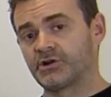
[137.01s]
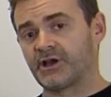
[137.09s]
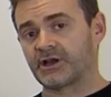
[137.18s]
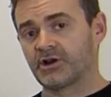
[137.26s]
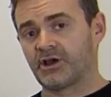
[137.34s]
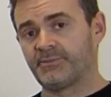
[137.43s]

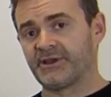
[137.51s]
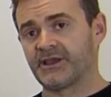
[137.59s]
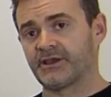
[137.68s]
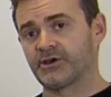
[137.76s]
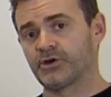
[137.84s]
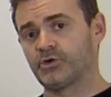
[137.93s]
like climbing
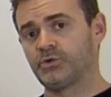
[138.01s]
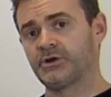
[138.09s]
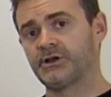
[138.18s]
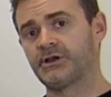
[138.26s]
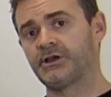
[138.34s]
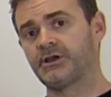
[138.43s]
a hill,
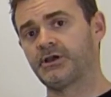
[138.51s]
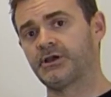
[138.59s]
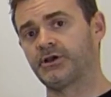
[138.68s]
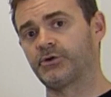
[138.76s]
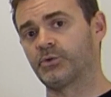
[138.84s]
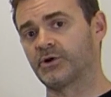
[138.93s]

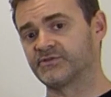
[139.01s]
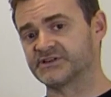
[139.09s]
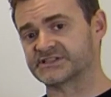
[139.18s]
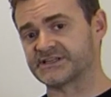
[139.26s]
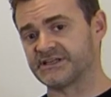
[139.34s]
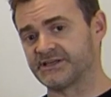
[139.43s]
it'll
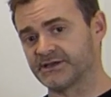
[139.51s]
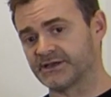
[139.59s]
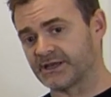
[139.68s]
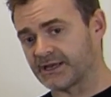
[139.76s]
obviously